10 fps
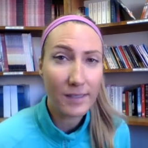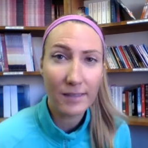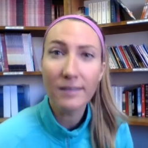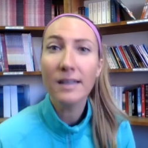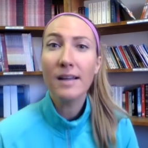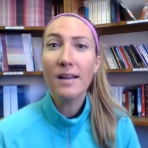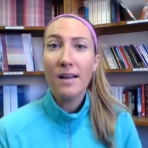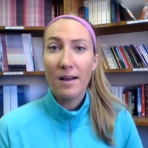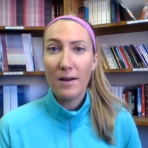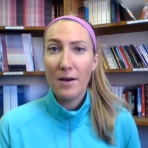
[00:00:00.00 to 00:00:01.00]
So,
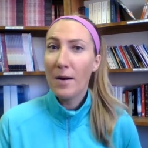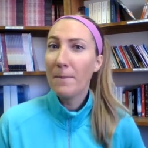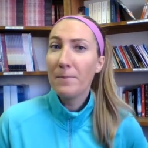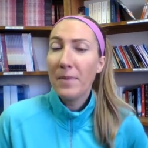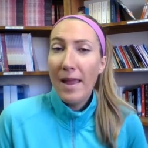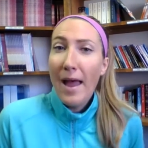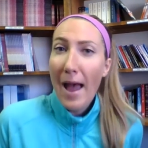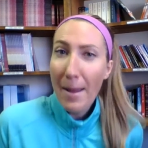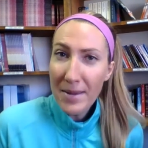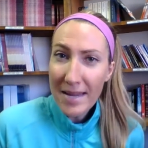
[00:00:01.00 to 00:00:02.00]
um,
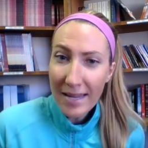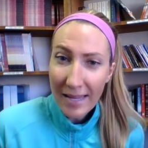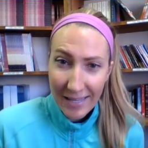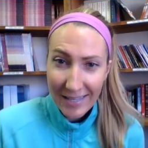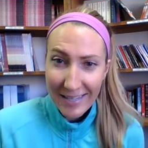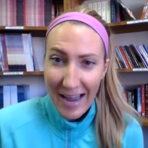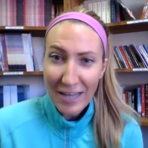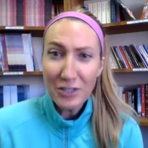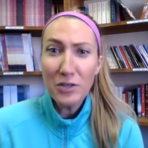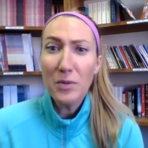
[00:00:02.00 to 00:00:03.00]
happy
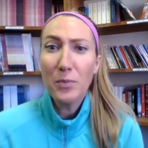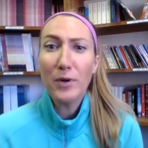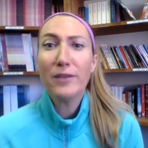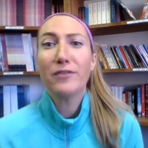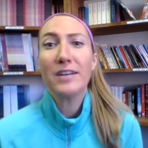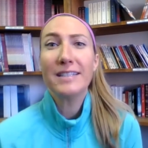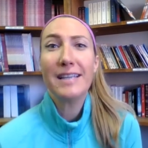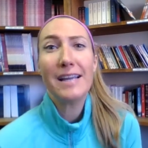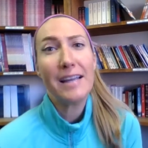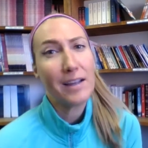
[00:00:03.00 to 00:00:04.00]
National Boyfriend
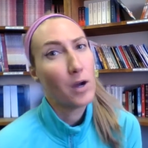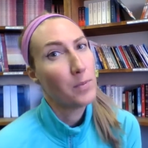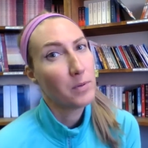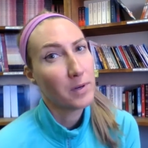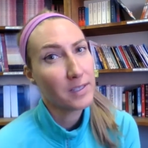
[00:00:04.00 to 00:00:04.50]
Day. I hope it